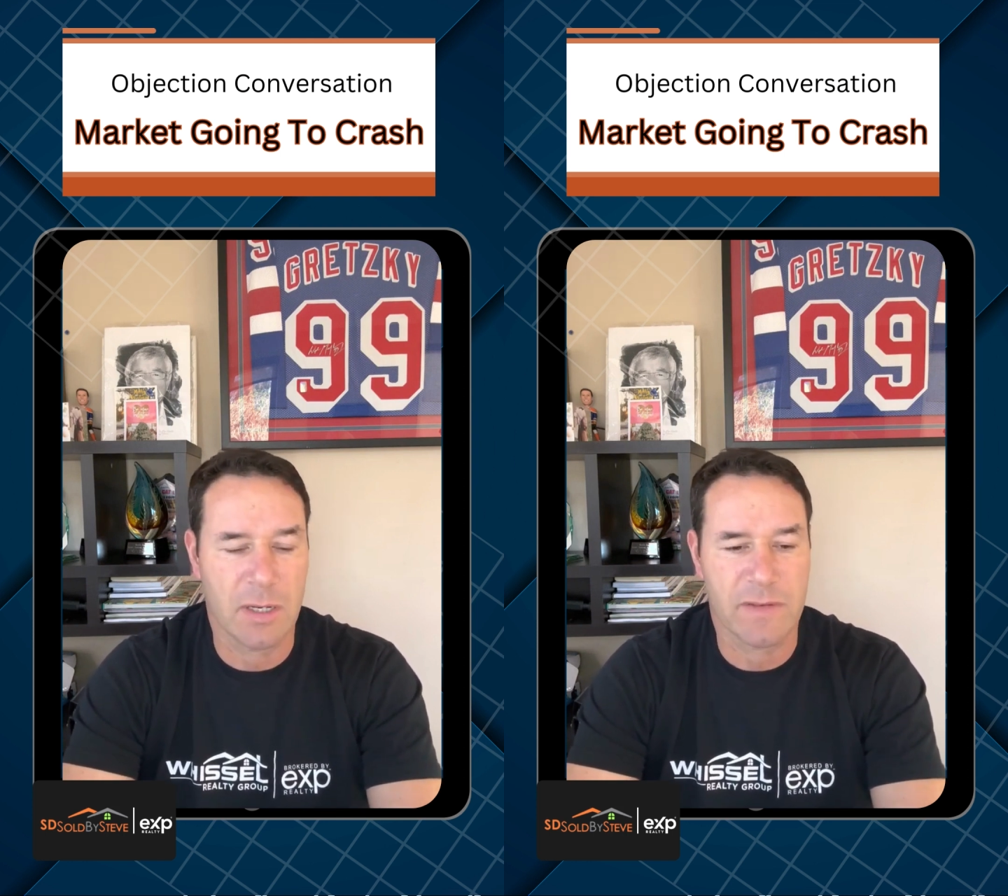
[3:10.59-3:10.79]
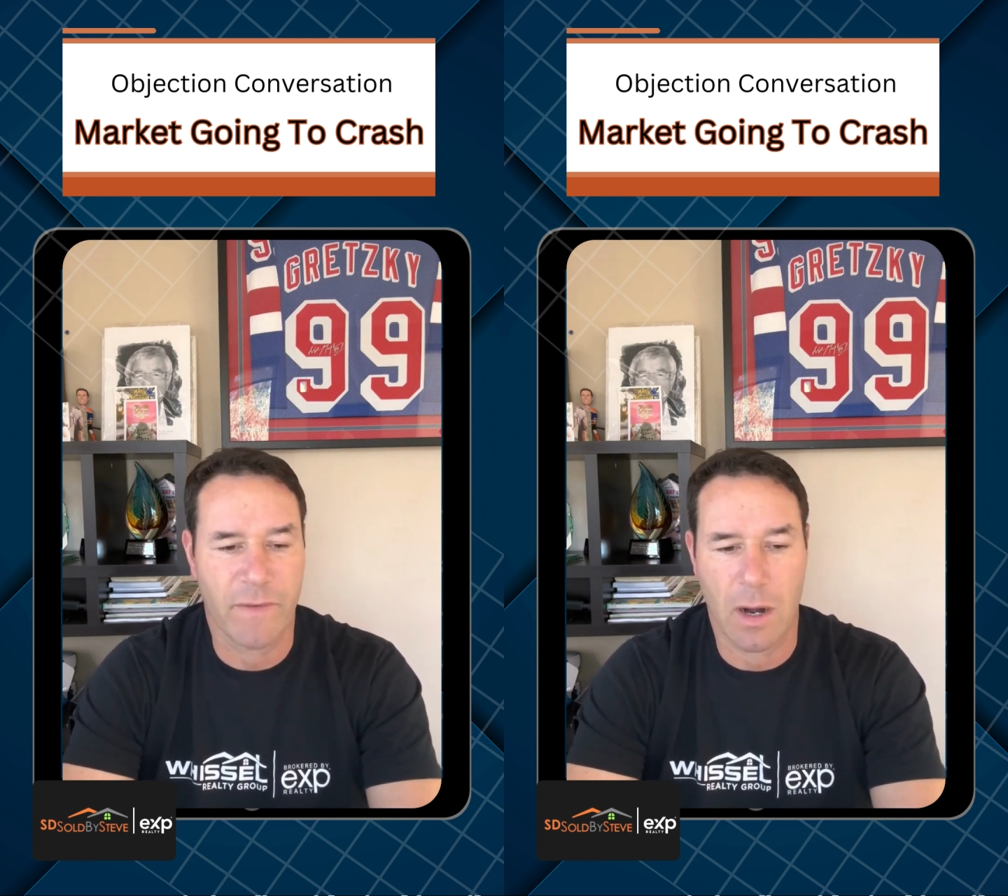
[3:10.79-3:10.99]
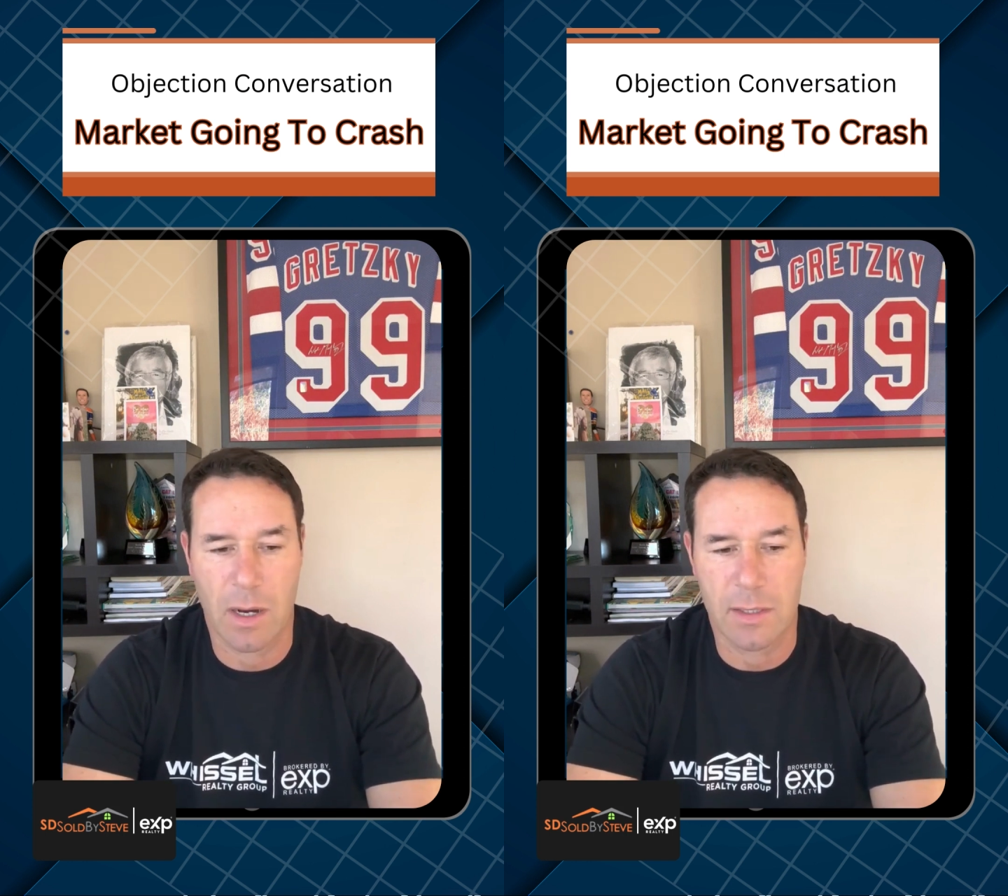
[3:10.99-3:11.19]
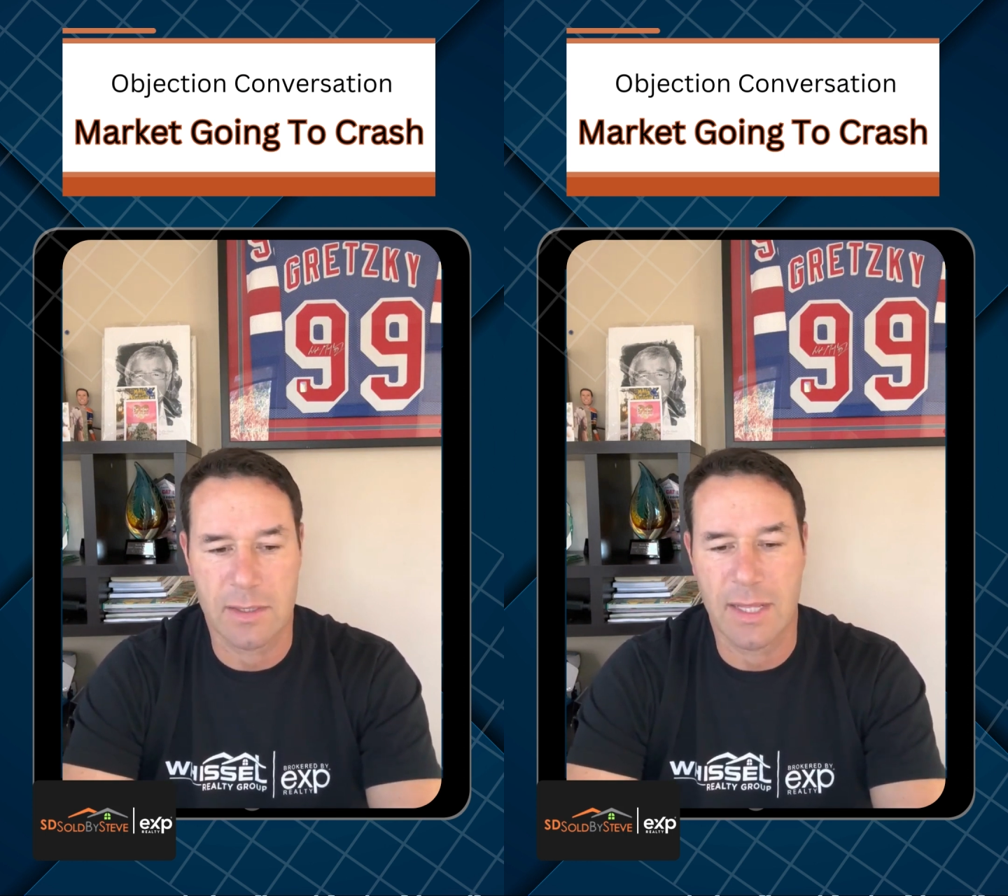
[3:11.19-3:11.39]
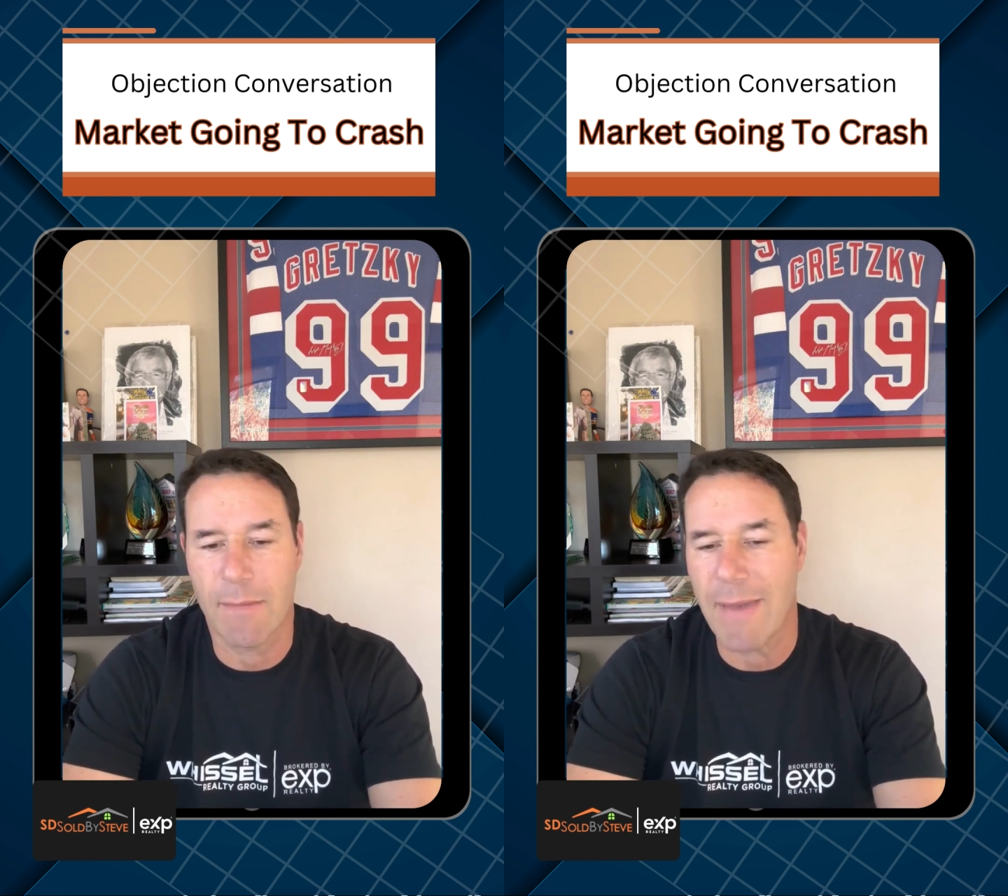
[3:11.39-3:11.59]
as far
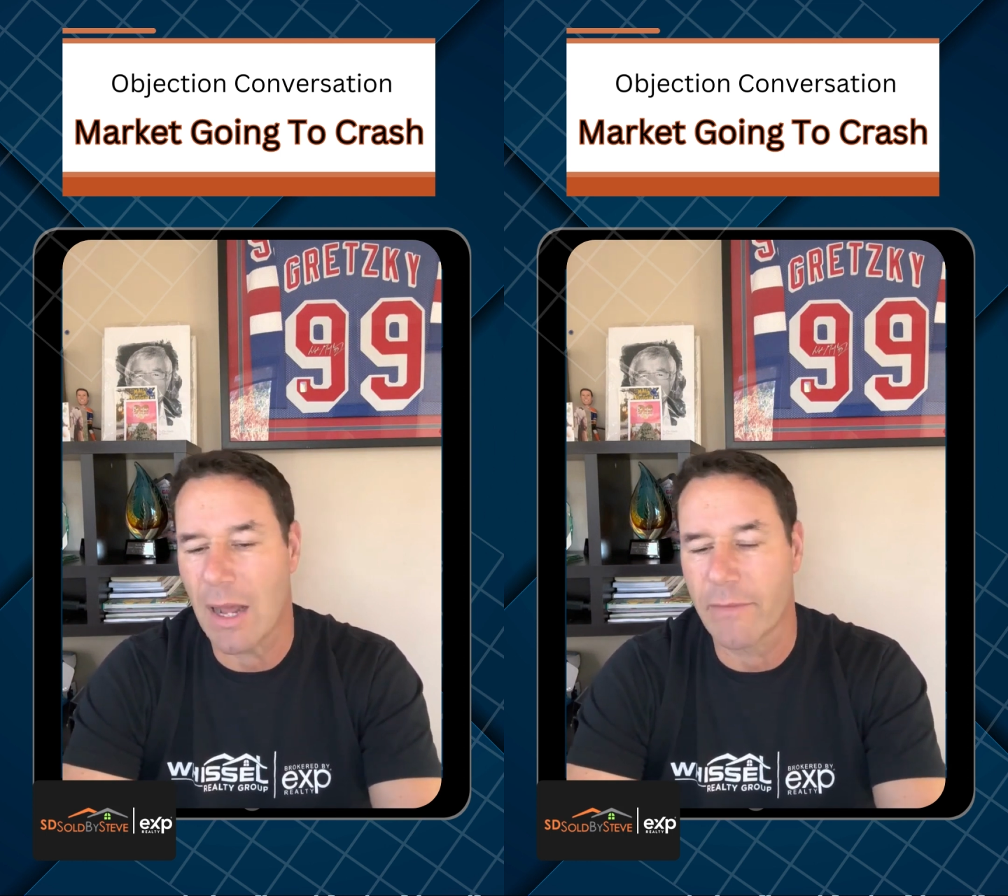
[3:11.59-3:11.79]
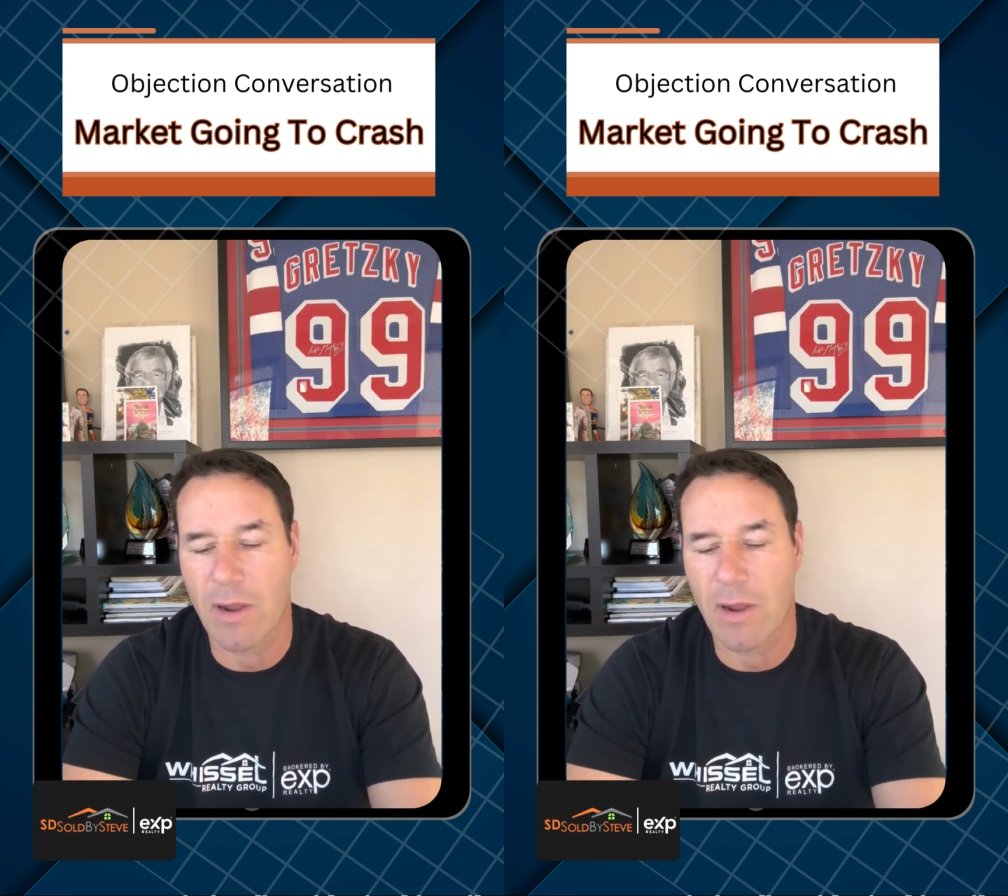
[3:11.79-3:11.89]
as the amount